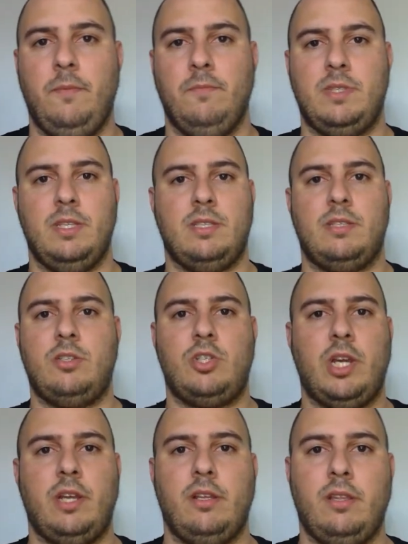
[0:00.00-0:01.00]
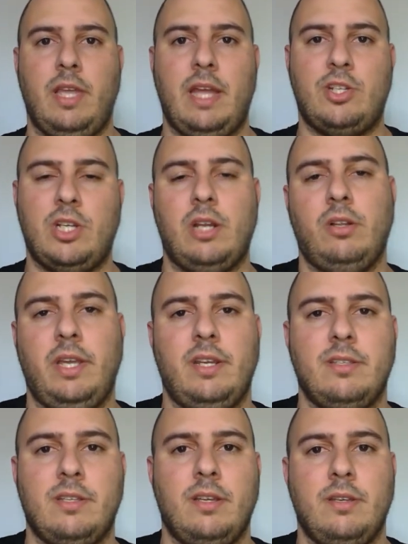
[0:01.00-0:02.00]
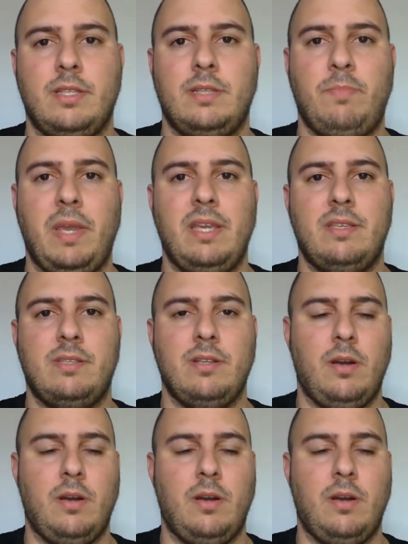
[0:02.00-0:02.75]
Since that Shadowland is a space